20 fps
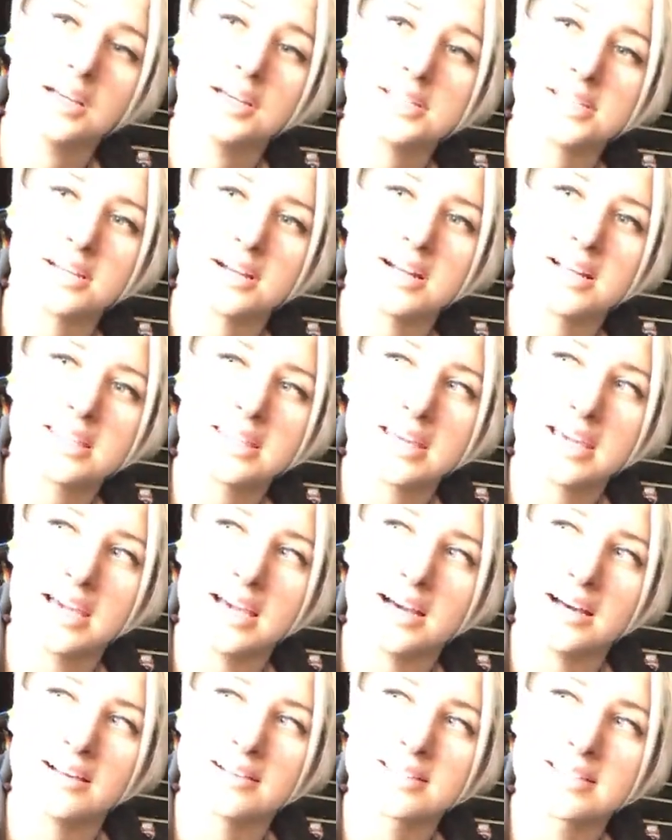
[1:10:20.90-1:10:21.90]
Is there anything
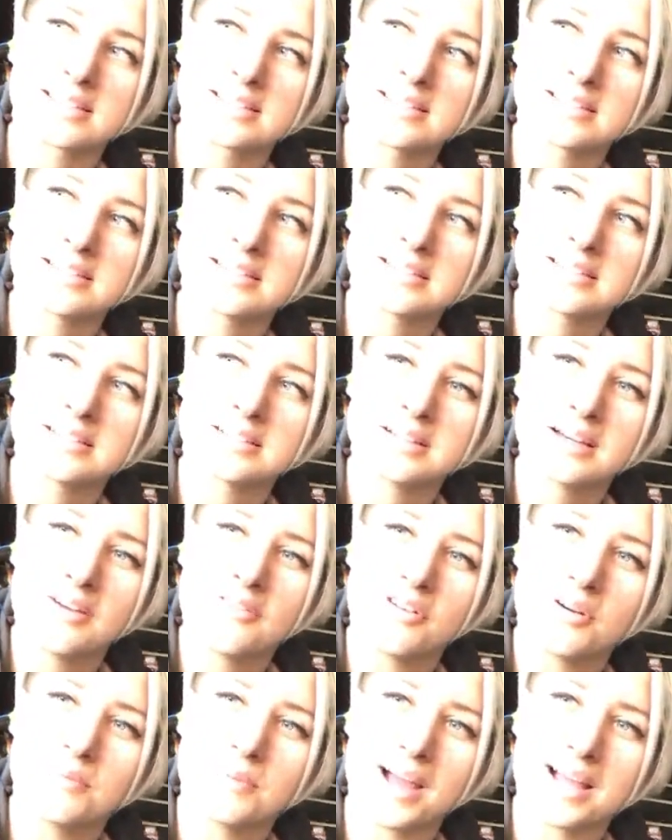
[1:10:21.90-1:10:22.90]
else
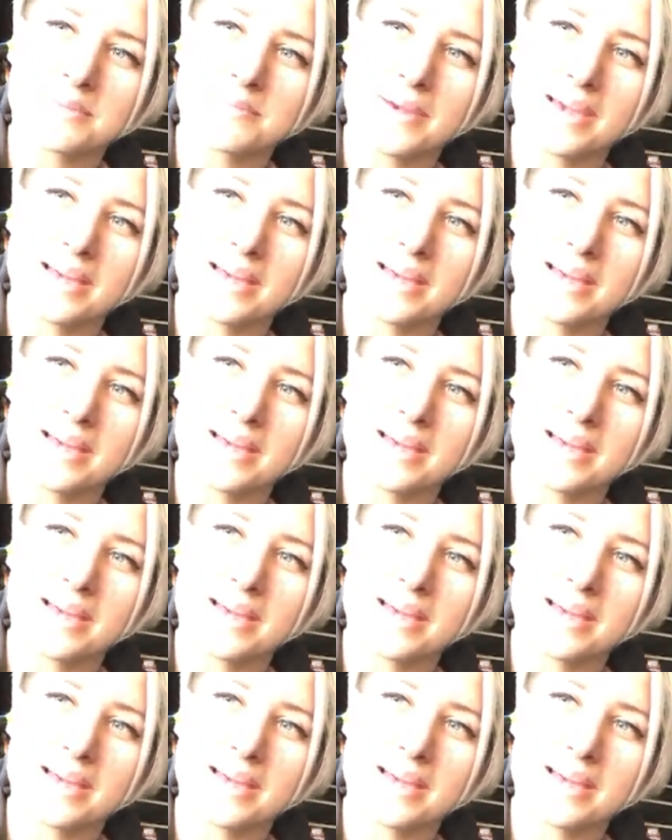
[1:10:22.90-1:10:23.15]
from Bike